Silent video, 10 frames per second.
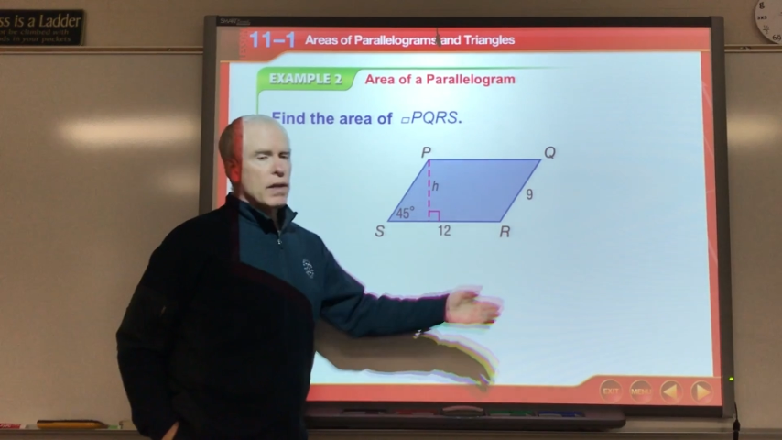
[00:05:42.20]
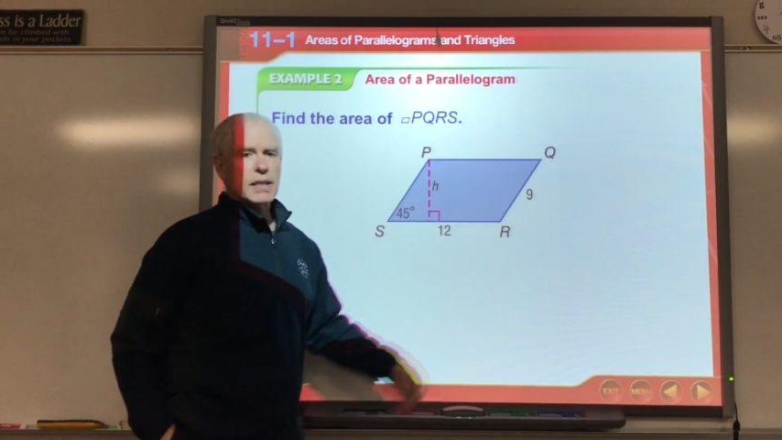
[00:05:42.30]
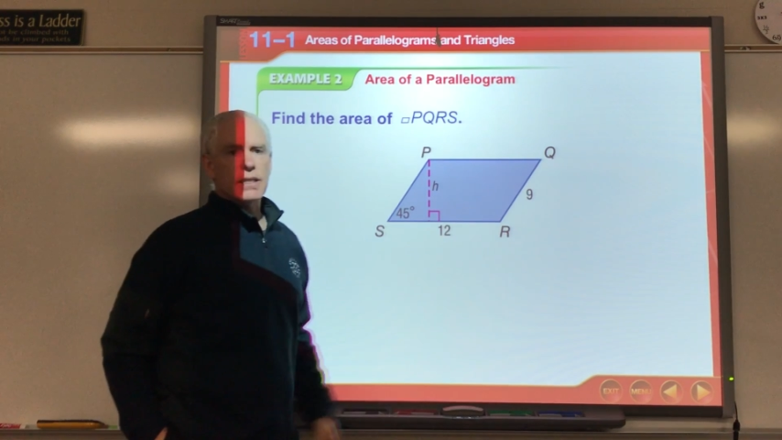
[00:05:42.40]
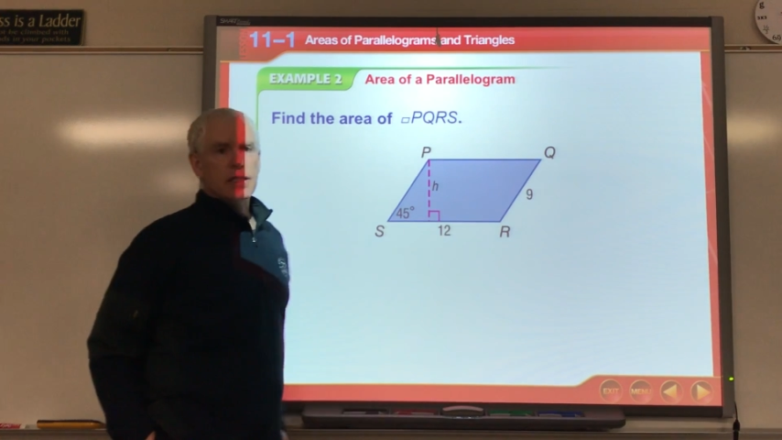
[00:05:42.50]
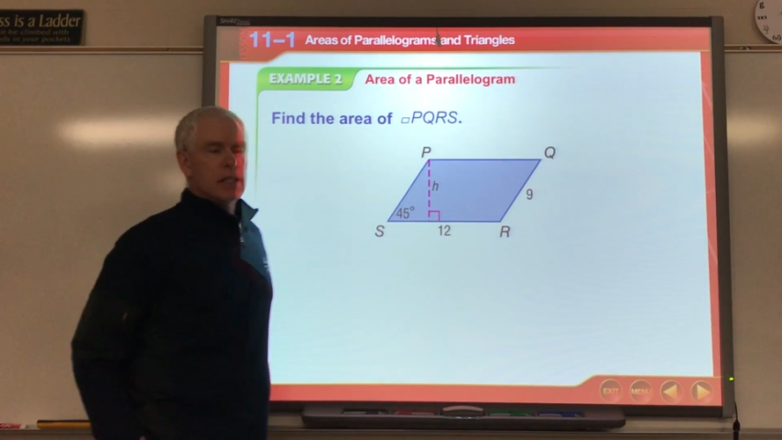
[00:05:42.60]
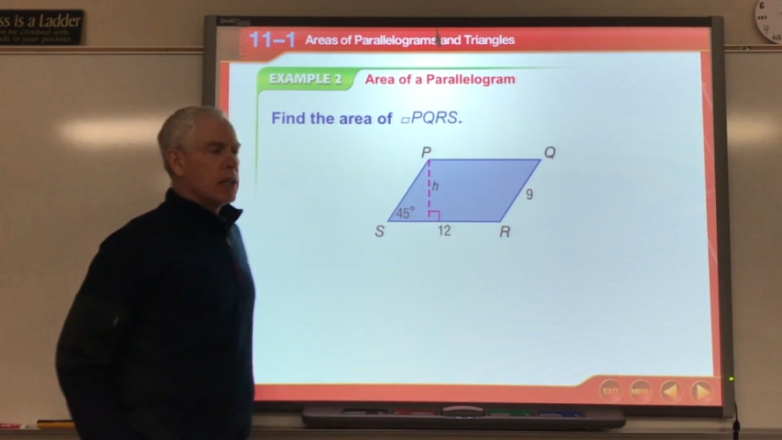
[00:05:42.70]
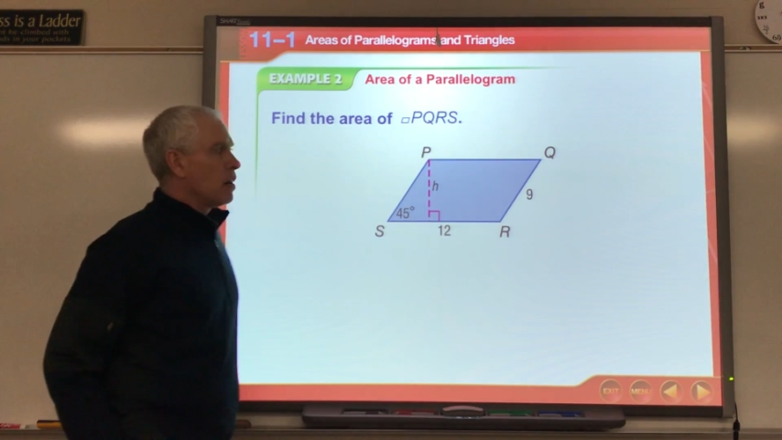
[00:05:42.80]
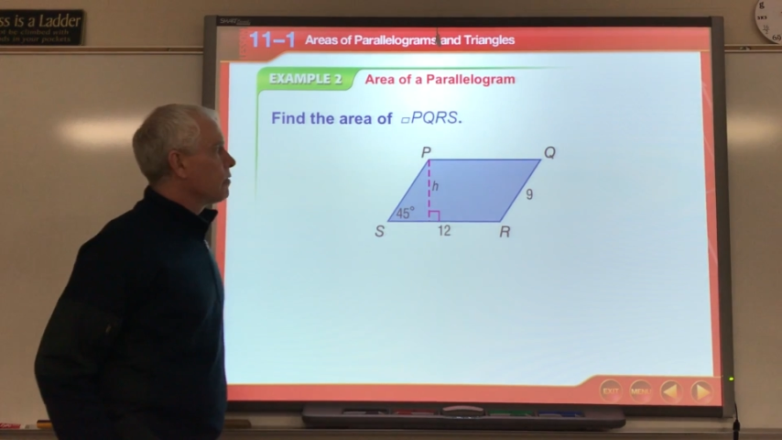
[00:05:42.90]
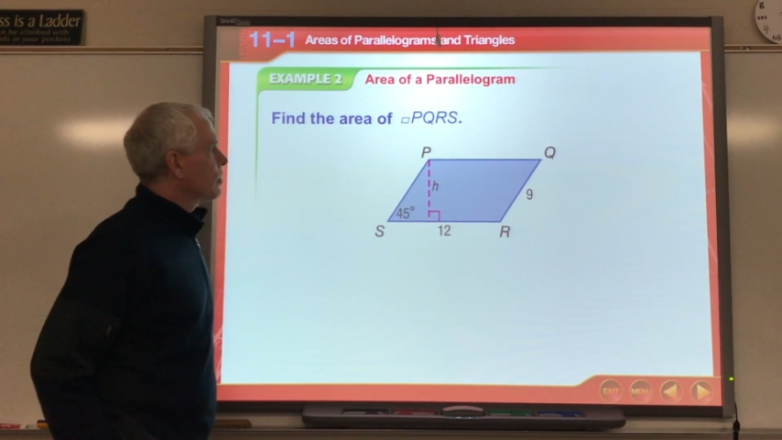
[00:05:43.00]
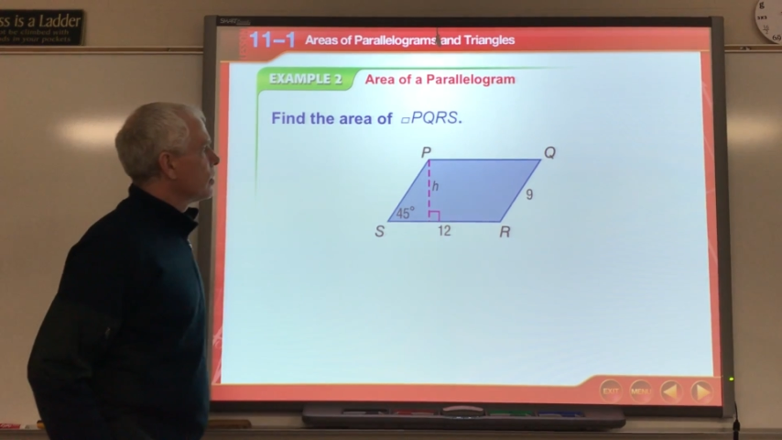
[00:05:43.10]
that's easy
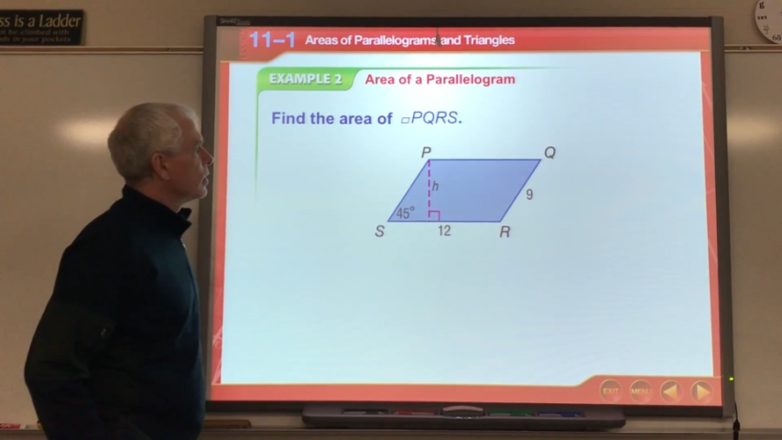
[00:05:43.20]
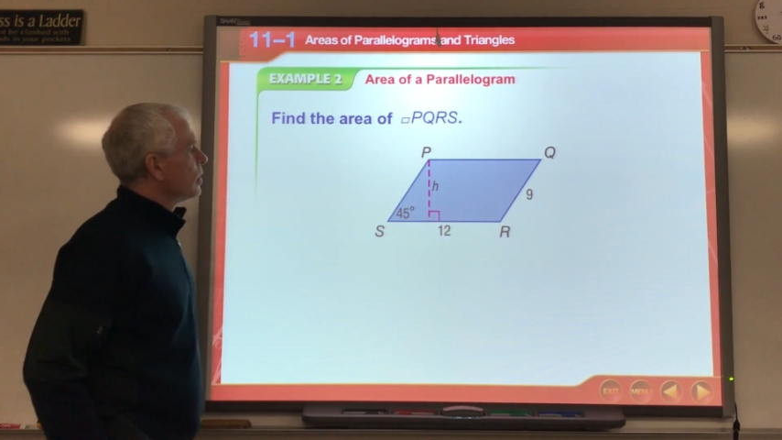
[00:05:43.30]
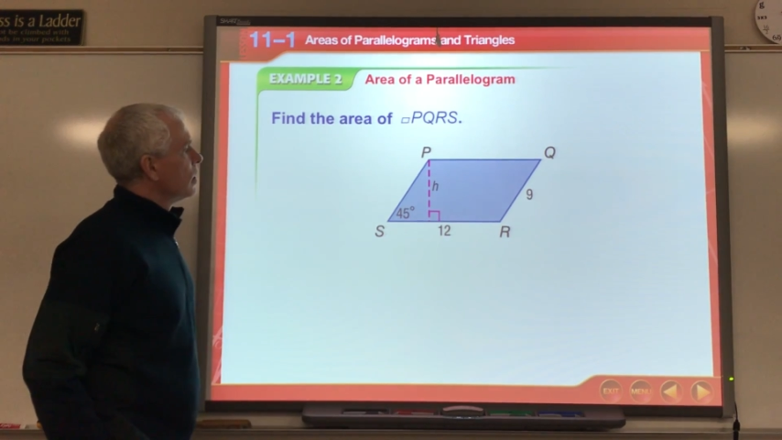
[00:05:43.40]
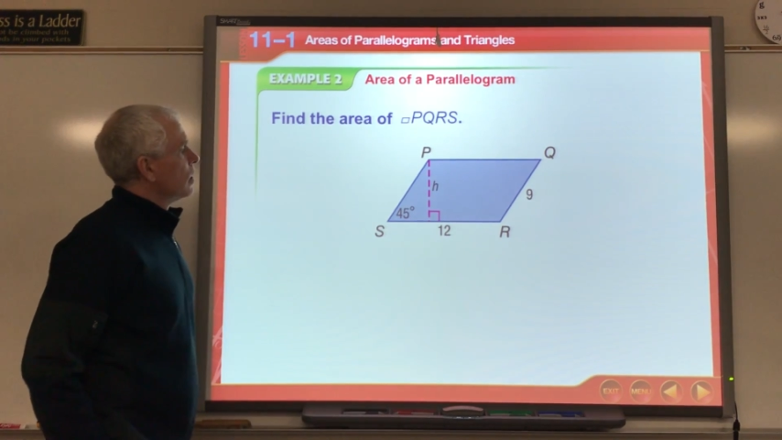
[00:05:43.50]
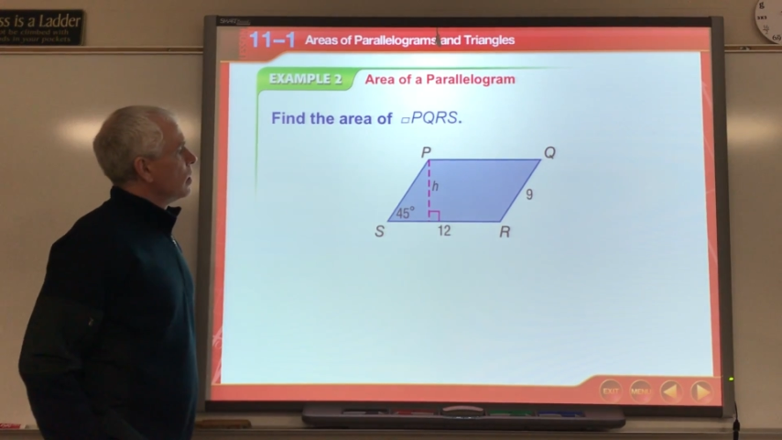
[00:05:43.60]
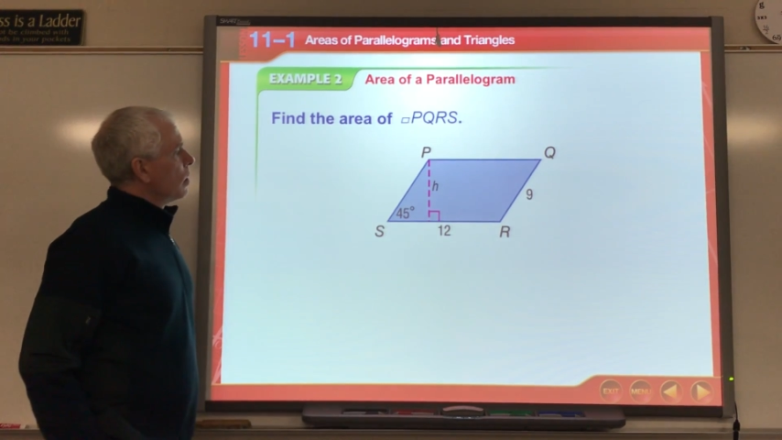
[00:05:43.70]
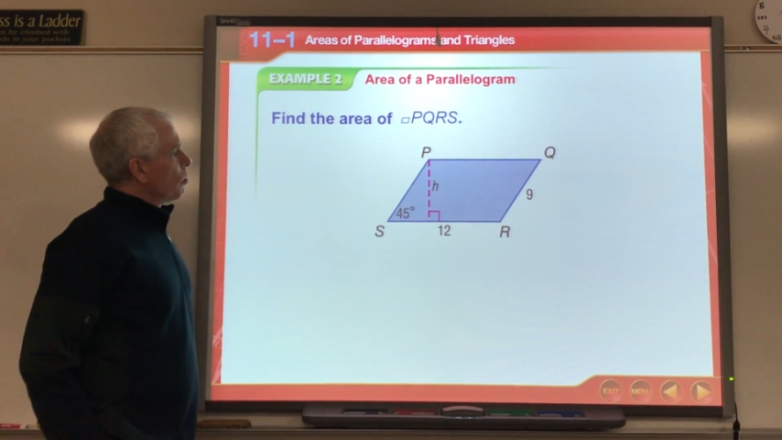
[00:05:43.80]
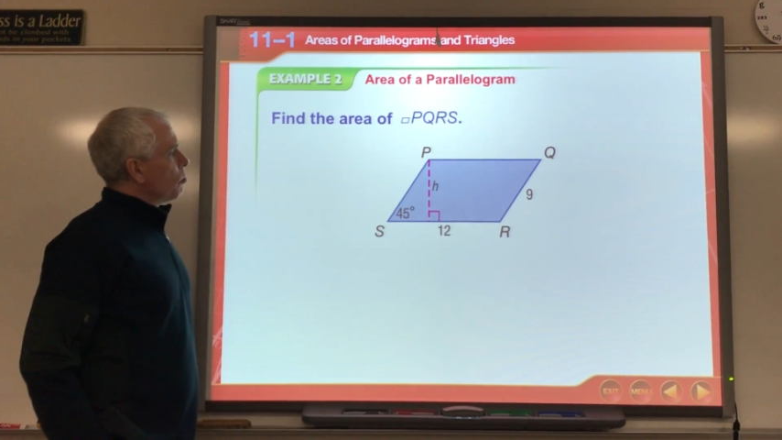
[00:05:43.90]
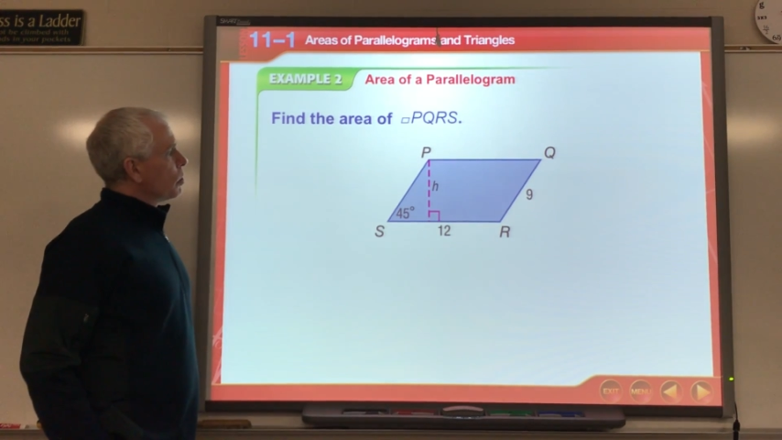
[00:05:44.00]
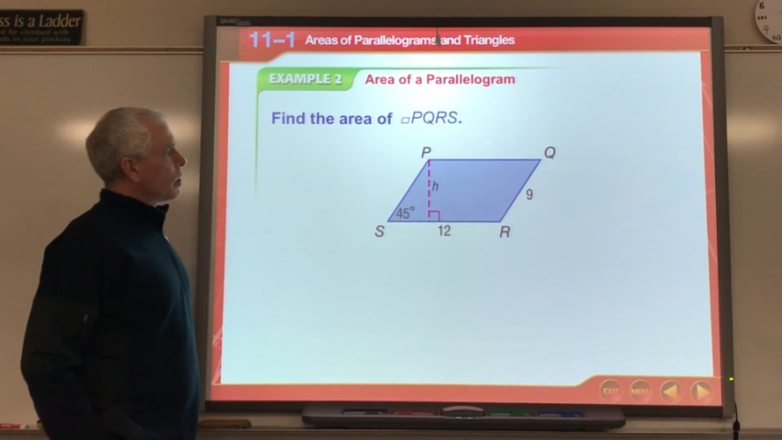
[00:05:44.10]
enough. But